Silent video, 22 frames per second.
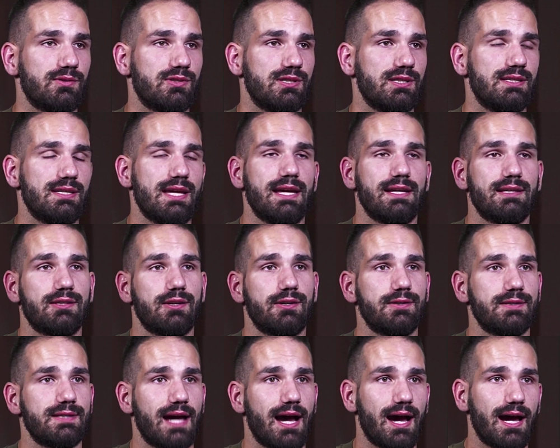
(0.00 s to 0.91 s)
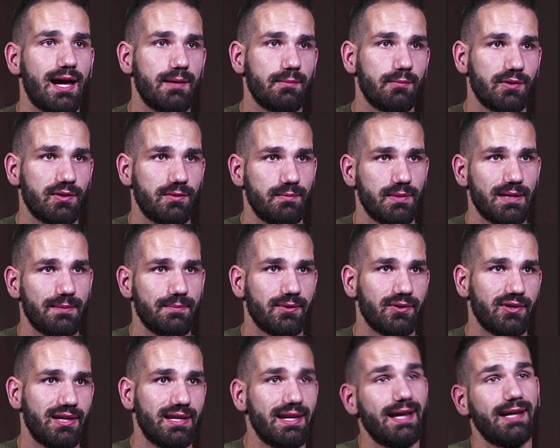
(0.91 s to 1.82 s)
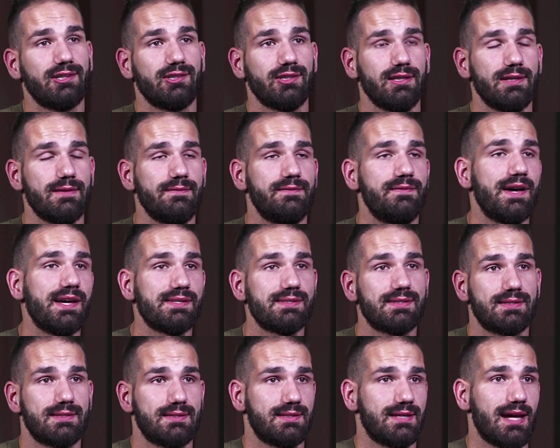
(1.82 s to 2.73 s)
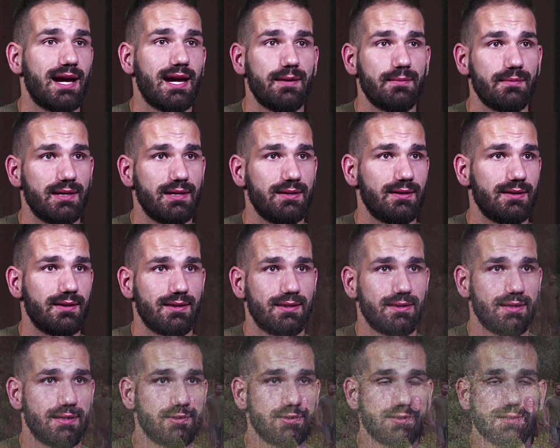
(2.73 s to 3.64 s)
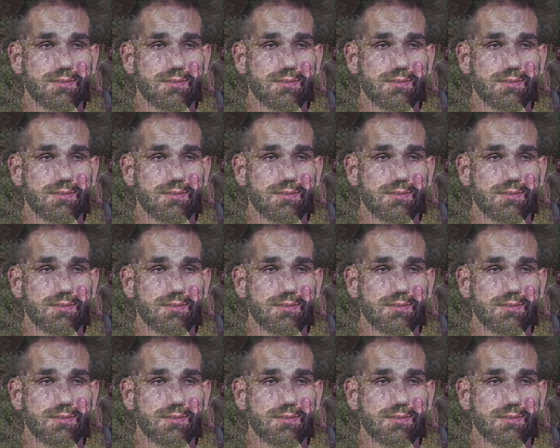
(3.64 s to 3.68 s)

She takes her time with people and actually invests time into the things